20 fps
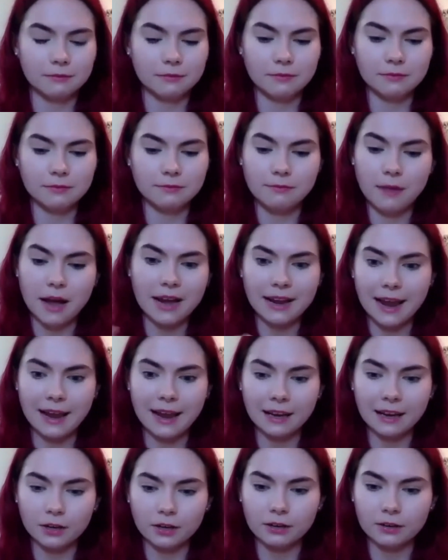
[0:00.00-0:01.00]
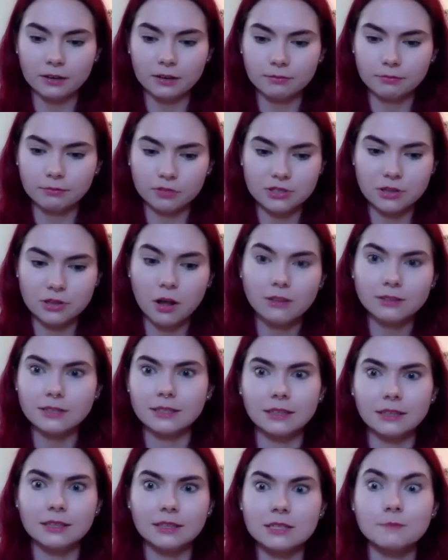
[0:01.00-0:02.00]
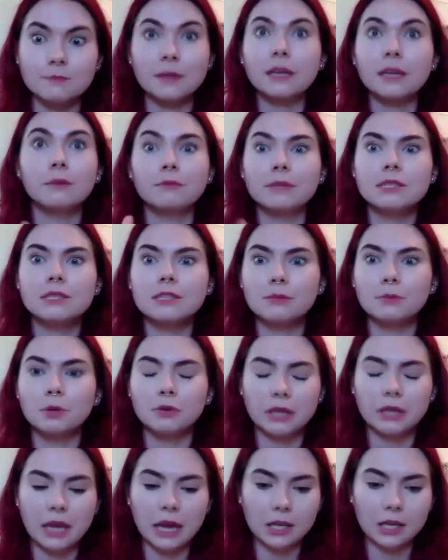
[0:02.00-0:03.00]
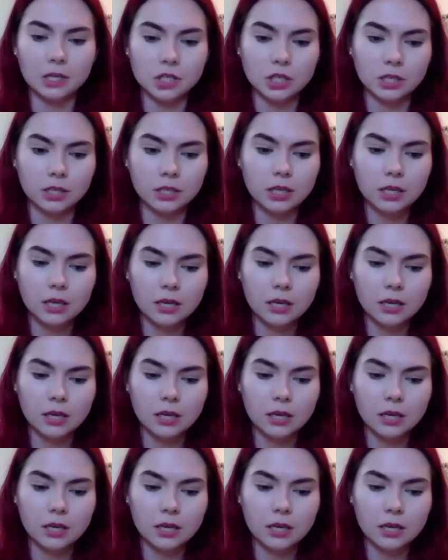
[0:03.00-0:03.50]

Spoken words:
my anger resulted in this big miscommunication,